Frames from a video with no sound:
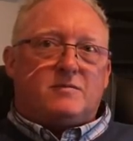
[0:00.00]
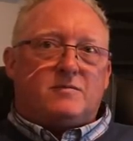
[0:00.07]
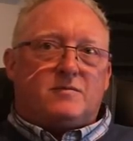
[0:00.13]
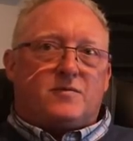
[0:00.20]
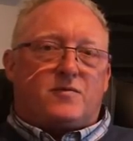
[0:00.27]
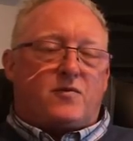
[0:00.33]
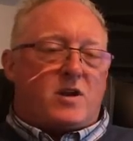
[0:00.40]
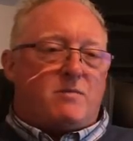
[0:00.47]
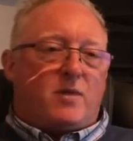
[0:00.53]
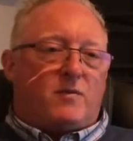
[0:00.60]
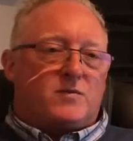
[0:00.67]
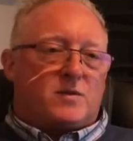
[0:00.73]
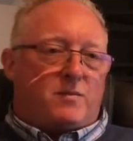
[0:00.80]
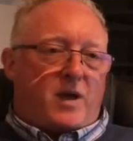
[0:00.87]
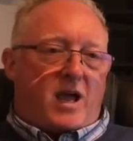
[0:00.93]
3
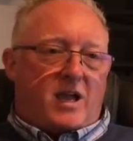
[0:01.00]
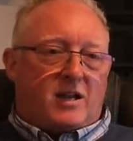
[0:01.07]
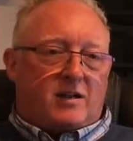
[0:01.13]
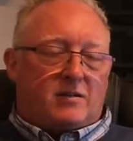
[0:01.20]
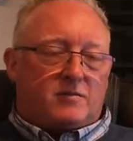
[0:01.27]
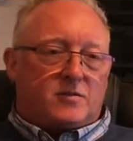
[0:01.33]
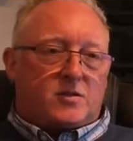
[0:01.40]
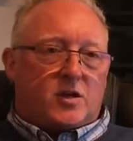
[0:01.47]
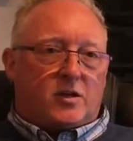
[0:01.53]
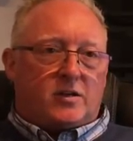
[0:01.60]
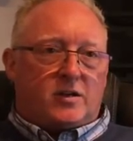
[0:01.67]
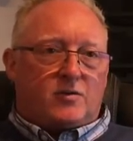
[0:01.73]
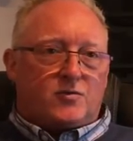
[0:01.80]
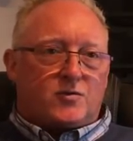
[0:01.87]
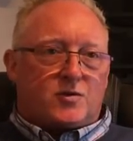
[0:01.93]
months of betting and turned
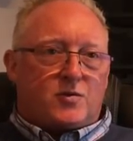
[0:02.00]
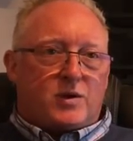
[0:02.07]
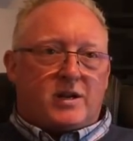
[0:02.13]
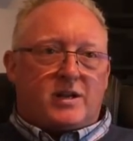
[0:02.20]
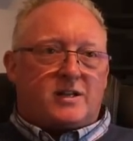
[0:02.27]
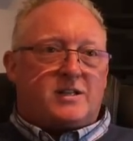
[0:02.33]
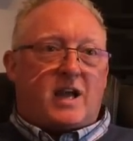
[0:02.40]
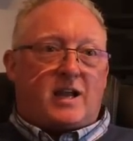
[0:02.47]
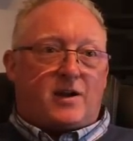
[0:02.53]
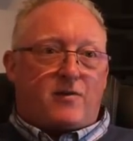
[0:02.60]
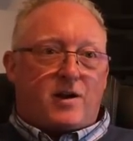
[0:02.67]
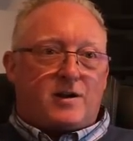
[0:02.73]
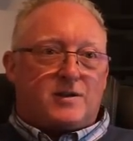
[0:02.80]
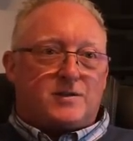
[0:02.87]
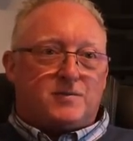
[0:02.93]
the 100 quid into 10
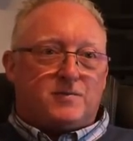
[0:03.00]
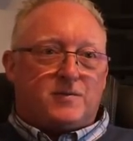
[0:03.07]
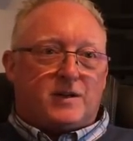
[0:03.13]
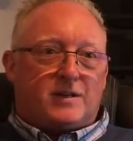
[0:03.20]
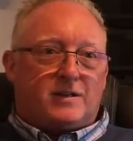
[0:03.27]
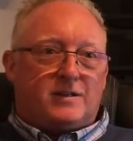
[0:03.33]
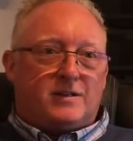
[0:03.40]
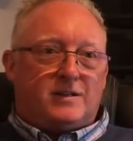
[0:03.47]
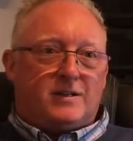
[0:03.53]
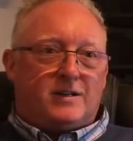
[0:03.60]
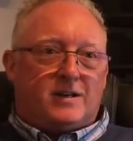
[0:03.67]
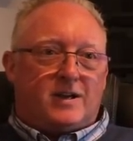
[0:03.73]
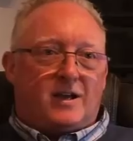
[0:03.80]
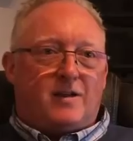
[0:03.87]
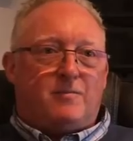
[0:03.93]
grand or something.
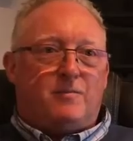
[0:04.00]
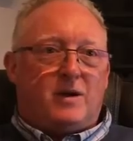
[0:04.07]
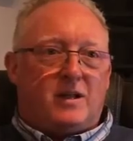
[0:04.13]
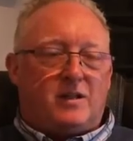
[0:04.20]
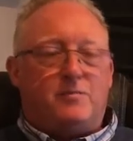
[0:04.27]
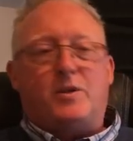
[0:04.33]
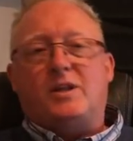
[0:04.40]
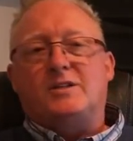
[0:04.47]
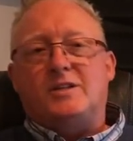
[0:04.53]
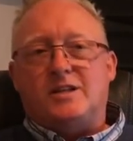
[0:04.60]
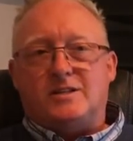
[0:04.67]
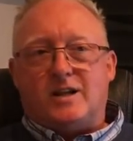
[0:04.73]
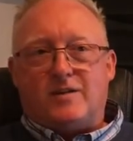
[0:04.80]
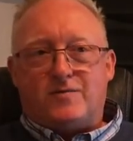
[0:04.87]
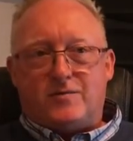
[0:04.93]
But the
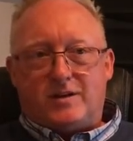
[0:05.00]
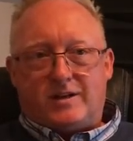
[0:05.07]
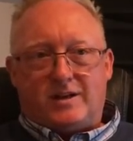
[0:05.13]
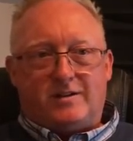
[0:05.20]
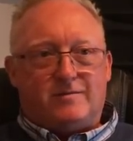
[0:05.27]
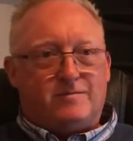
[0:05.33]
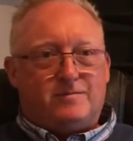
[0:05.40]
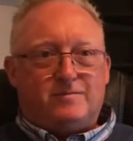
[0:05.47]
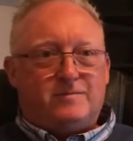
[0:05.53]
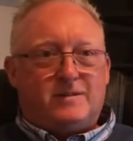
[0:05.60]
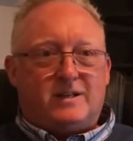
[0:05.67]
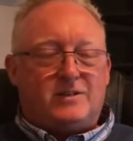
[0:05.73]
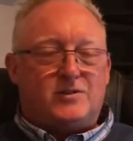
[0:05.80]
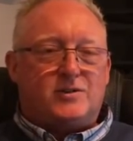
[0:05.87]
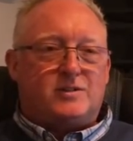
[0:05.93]
season after it didn't
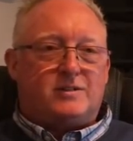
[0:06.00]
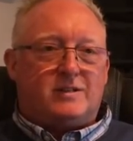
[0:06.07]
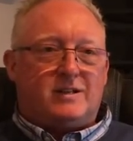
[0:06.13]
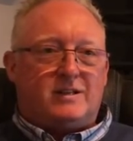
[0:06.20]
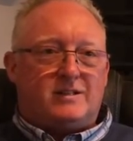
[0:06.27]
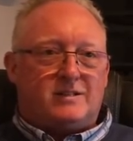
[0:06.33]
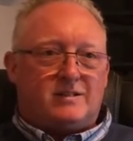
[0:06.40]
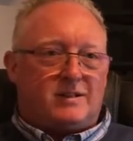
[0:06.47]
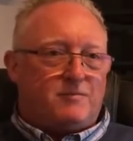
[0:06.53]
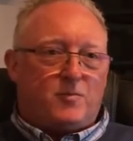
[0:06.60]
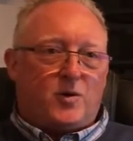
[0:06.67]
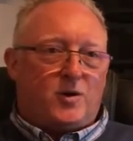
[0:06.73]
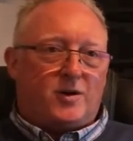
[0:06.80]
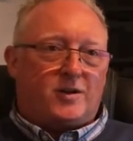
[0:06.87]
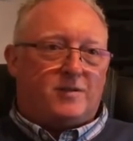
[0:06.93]

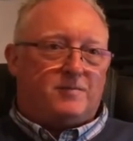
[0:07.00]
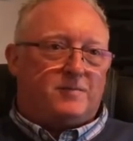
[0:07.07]
work.